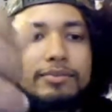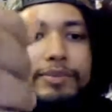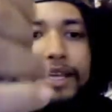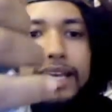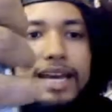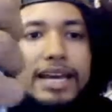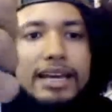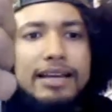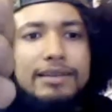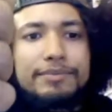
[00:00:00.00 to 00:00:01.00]
But yeah,
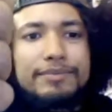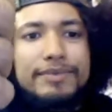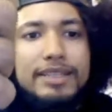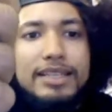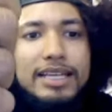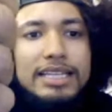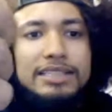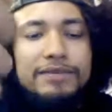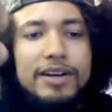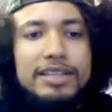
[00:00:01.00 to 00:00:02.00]

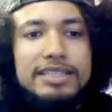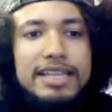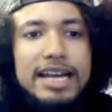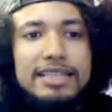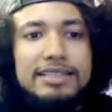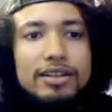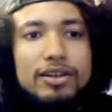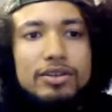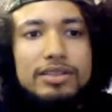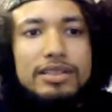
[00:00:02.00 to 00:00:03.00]
as far as size
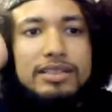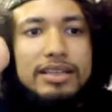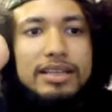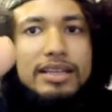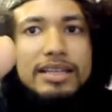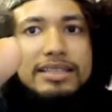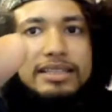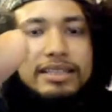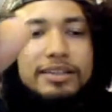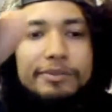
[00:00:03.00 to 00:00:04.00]
goes, it's
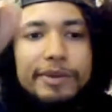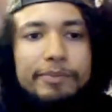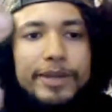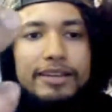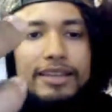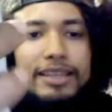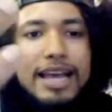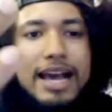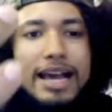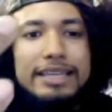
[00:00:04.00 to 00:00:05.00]
a little bit bigger than
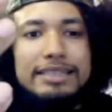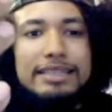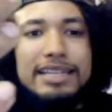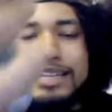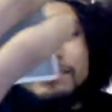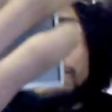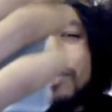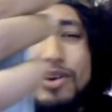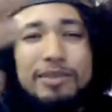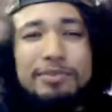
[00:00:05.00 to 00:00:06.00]
the iStick,
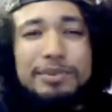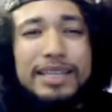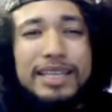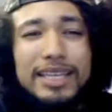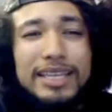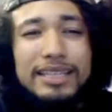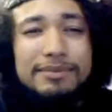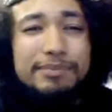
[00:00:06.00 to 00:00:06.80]
probably